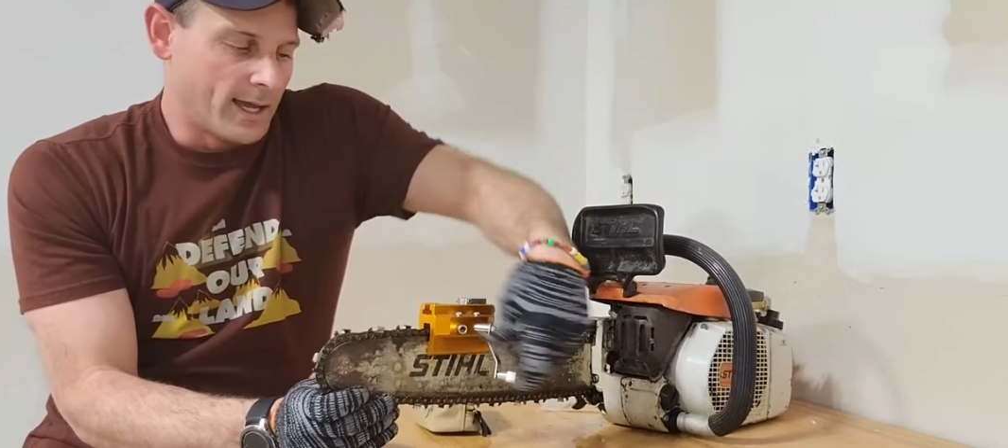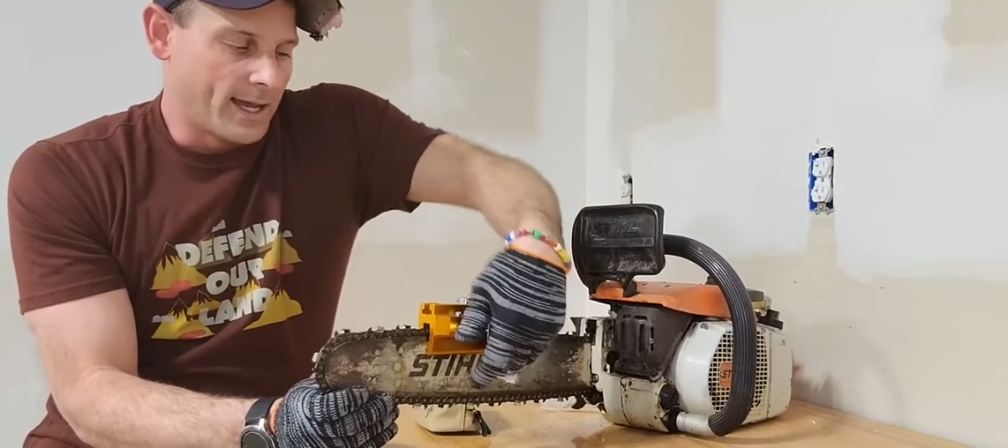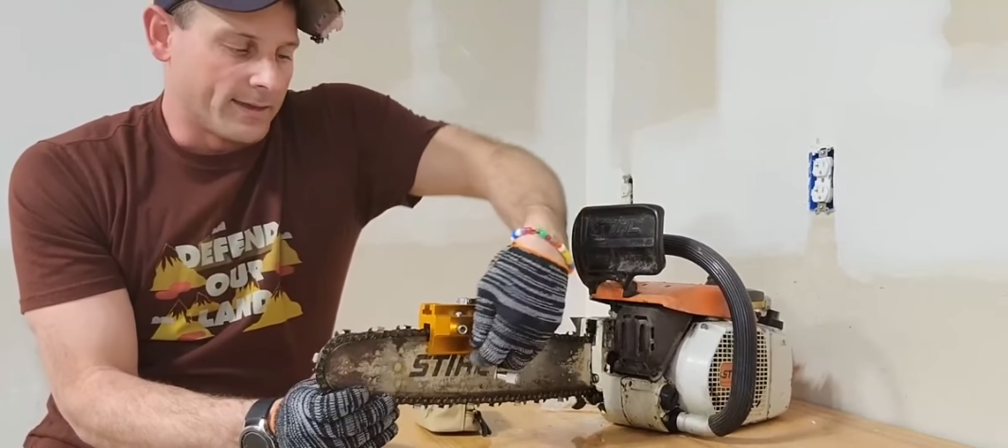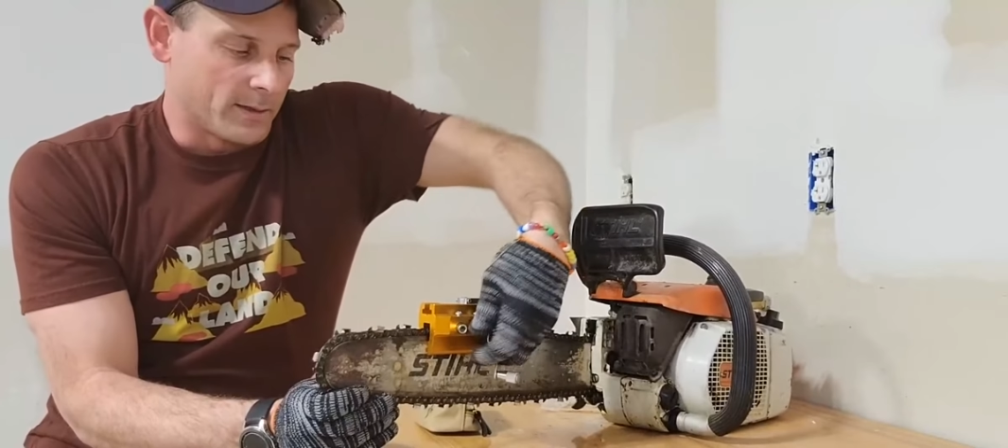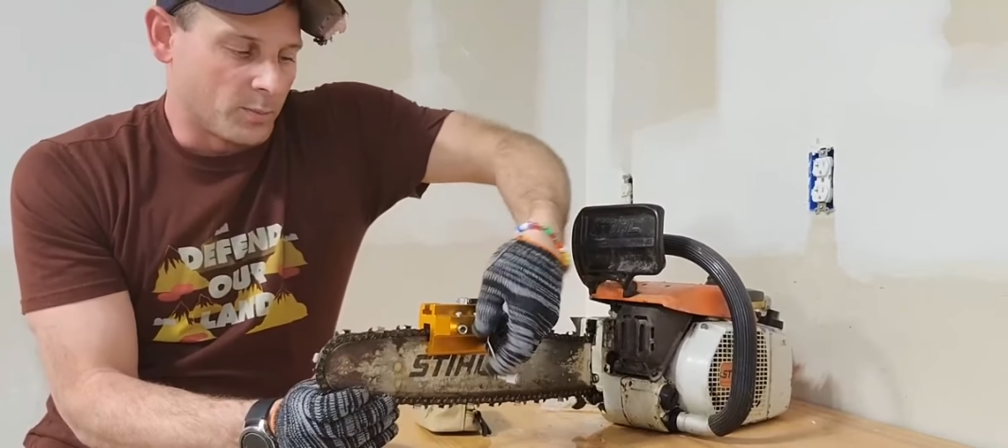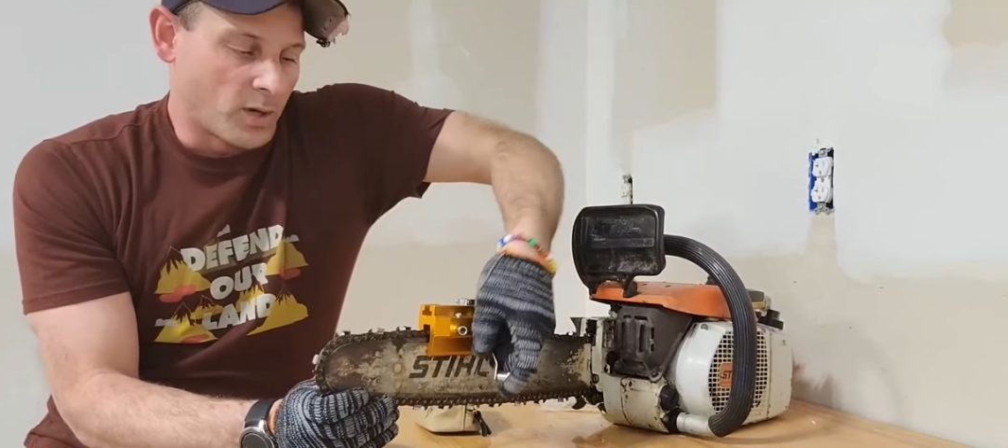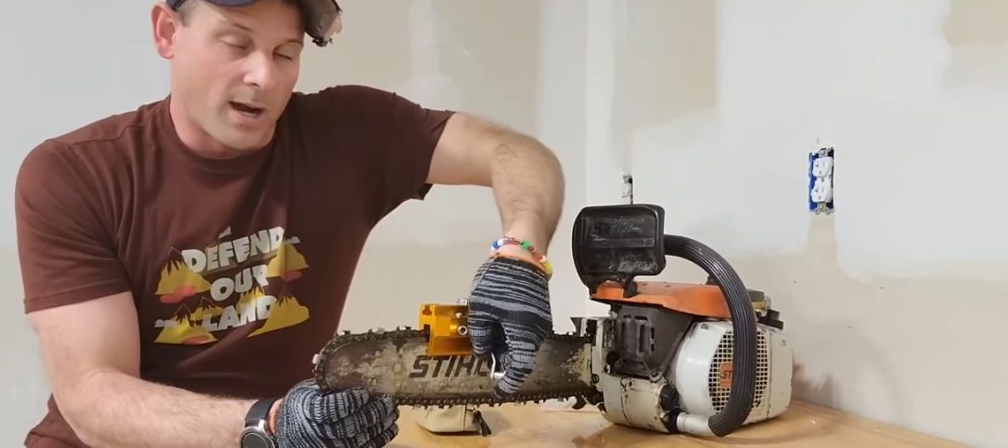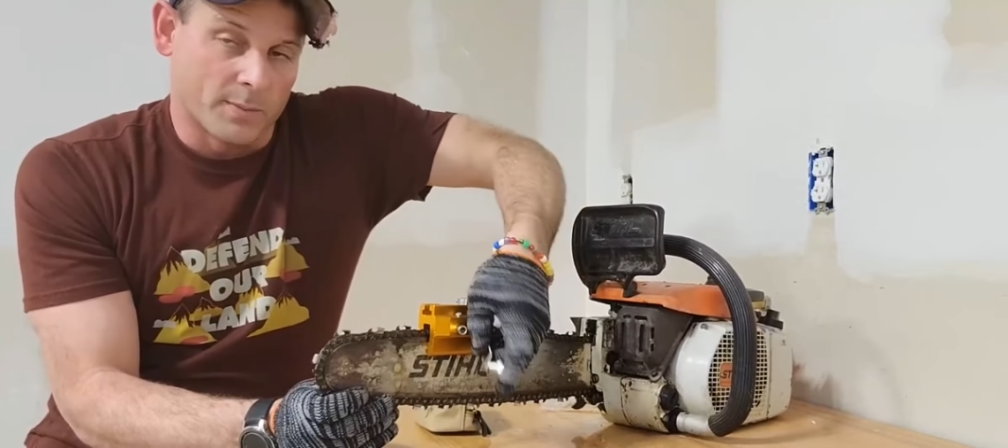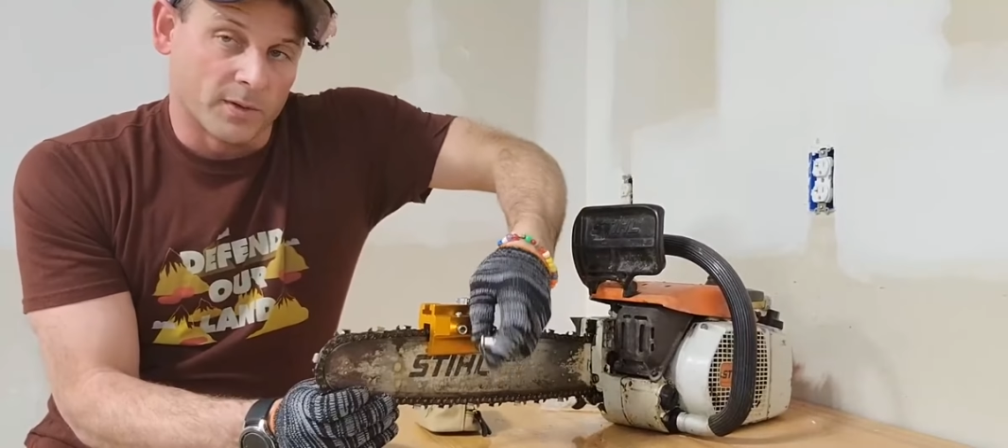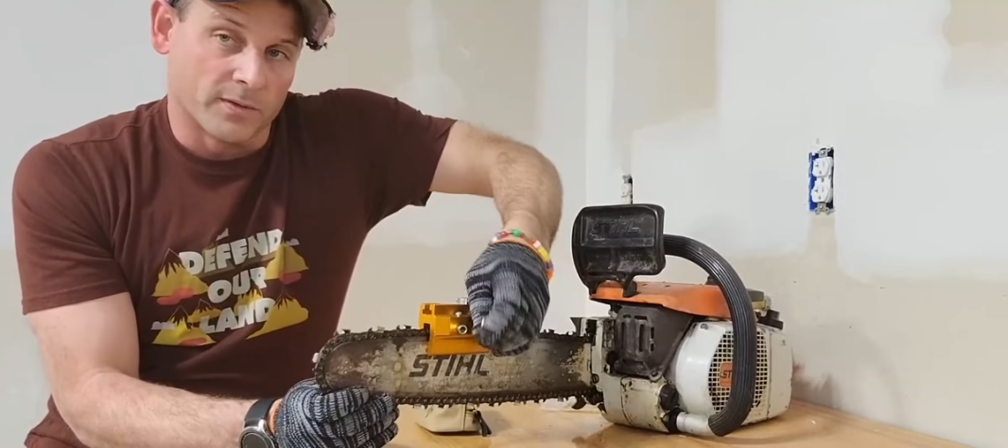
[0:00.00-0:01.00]
at the
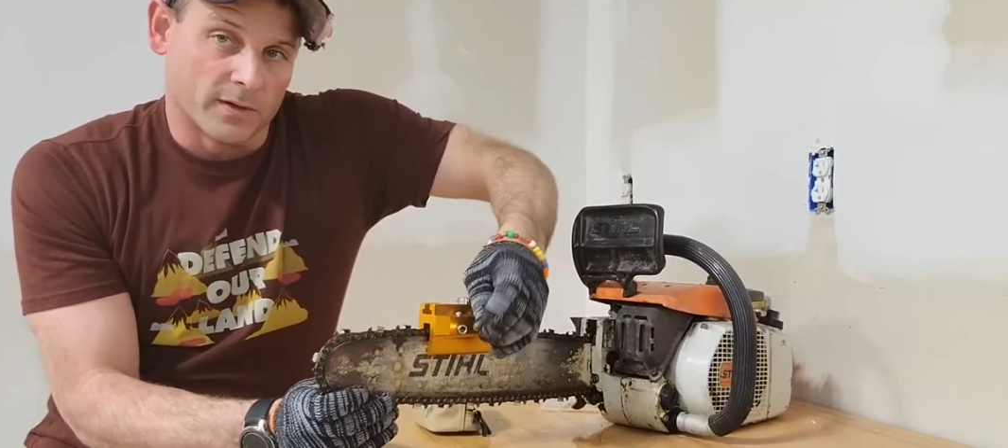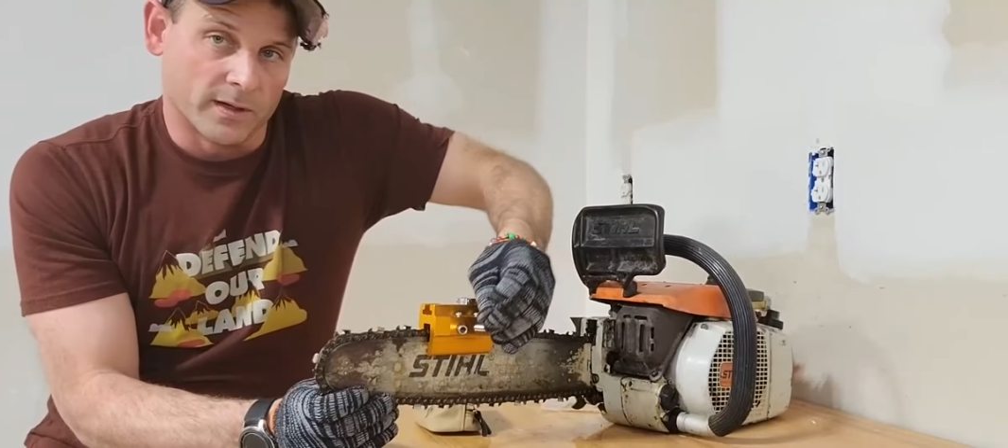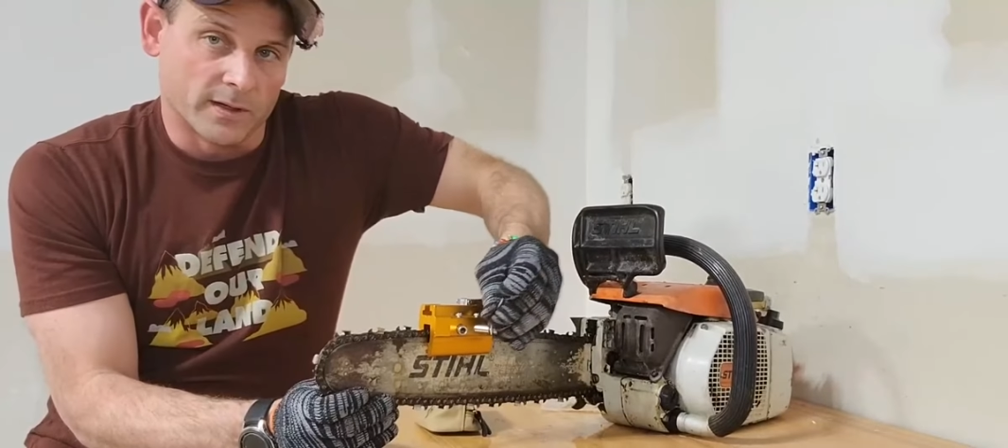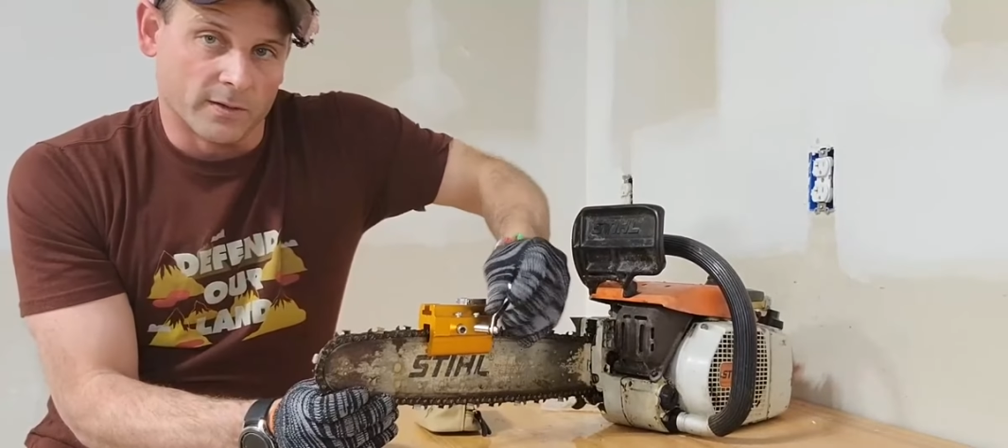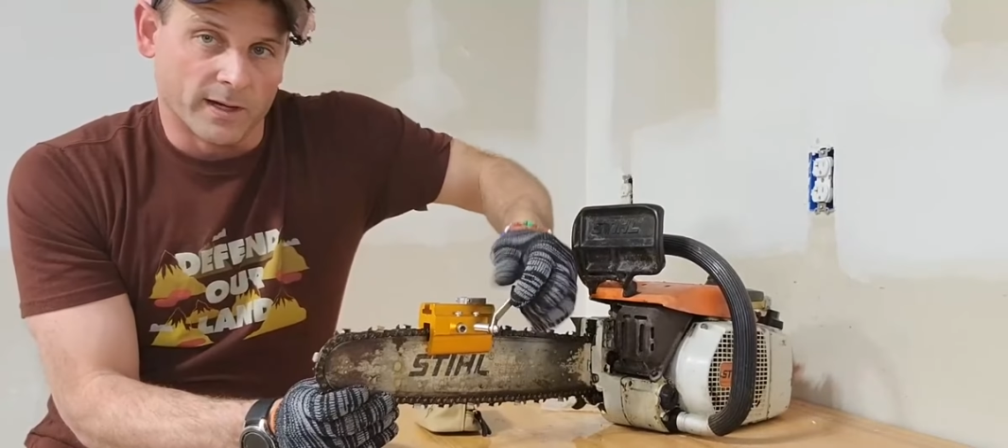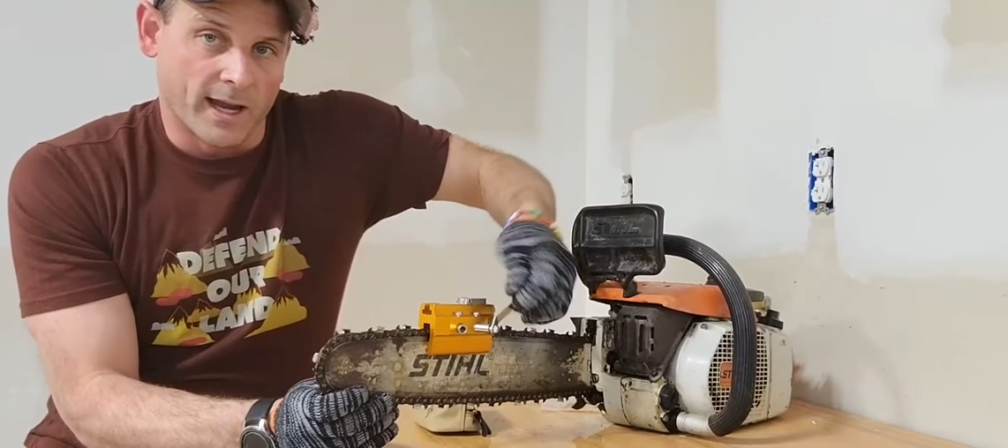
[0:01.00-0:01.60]
proper 30-degree